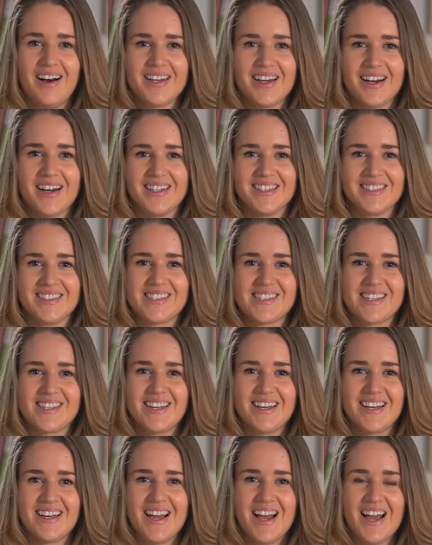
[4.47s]
Hi
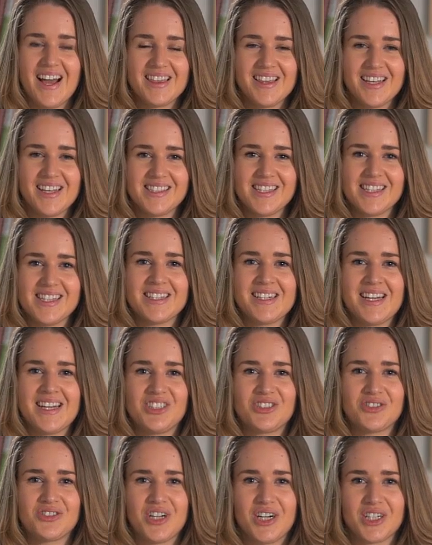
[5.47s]
guys, this is
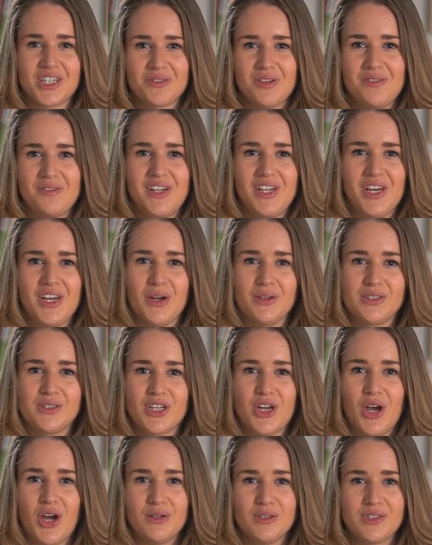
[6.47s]
an introductory video
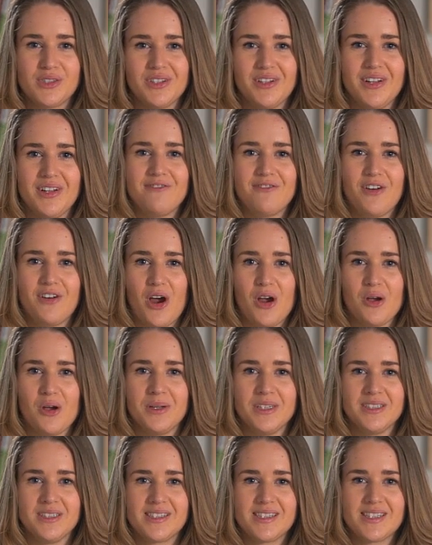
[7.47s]
to coastal
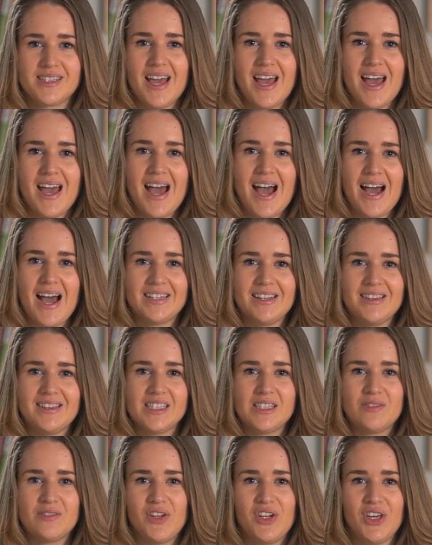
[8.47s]
environments and
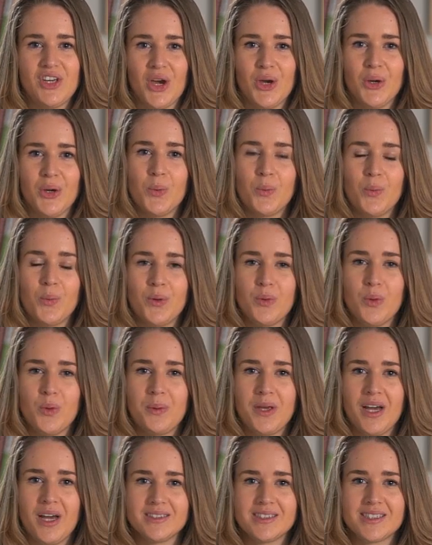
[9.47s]
in this video we
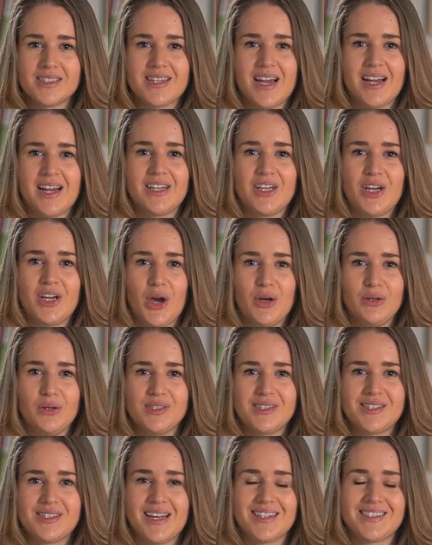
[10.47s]
will be understanding
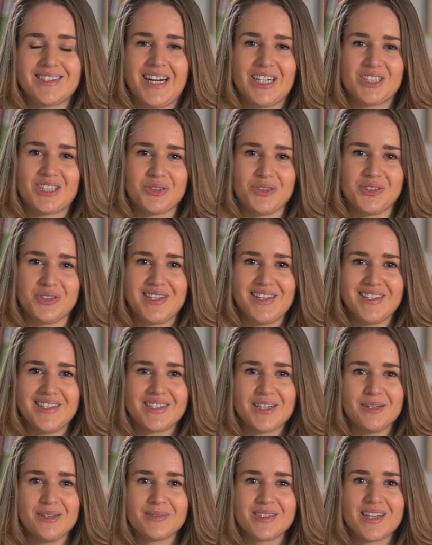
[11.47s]
coasts as natural
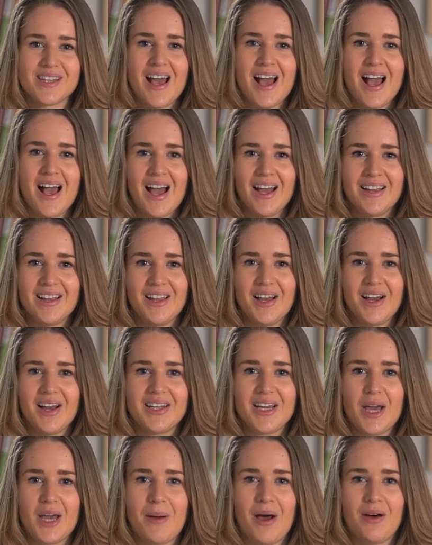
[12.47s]
systems and
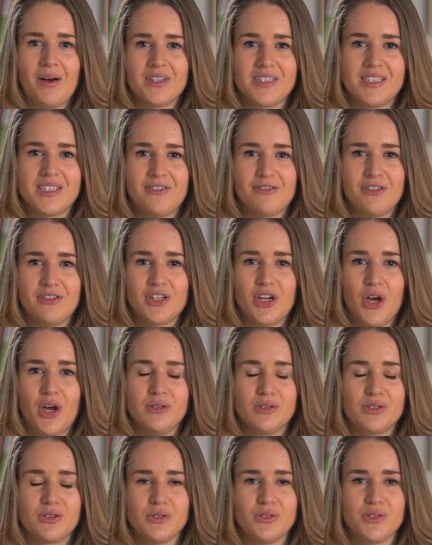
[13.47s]
learning about the different
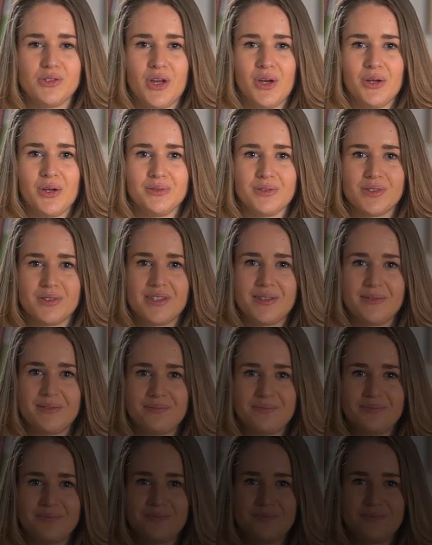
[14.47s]
coastal zones.